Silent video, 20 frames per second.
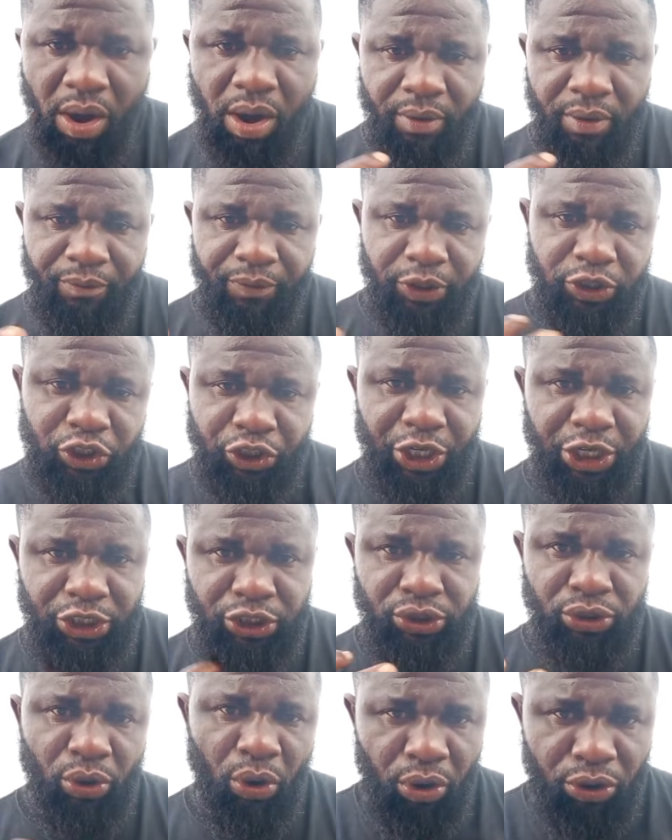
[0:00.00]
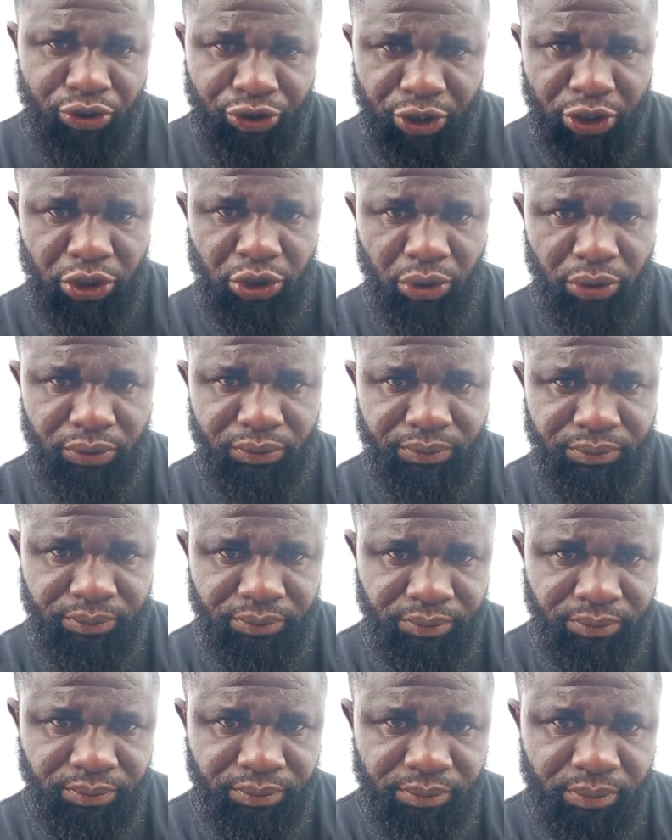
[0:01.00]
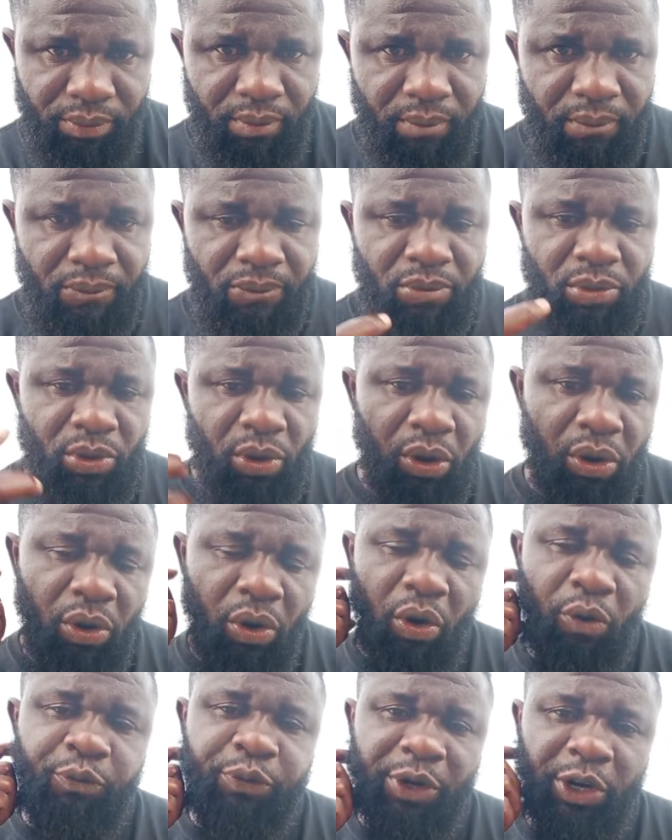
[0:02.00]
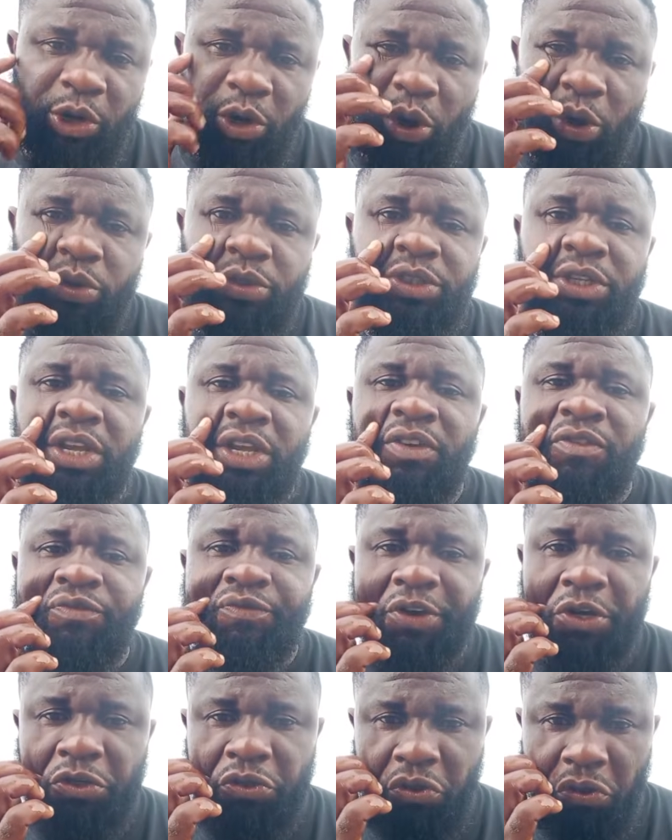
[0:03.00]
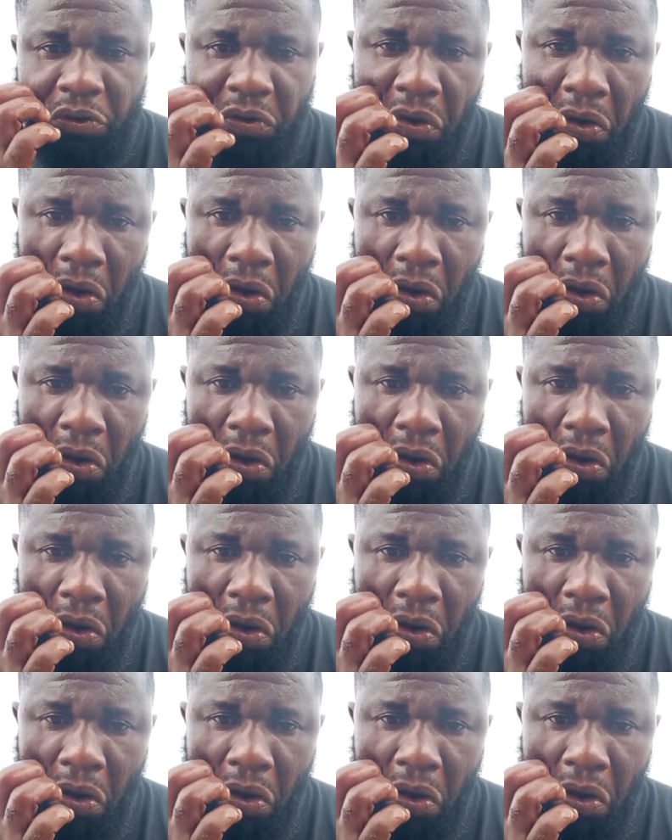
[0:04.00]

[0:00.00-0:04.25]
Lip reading: for chest congestion, or for lungs infection.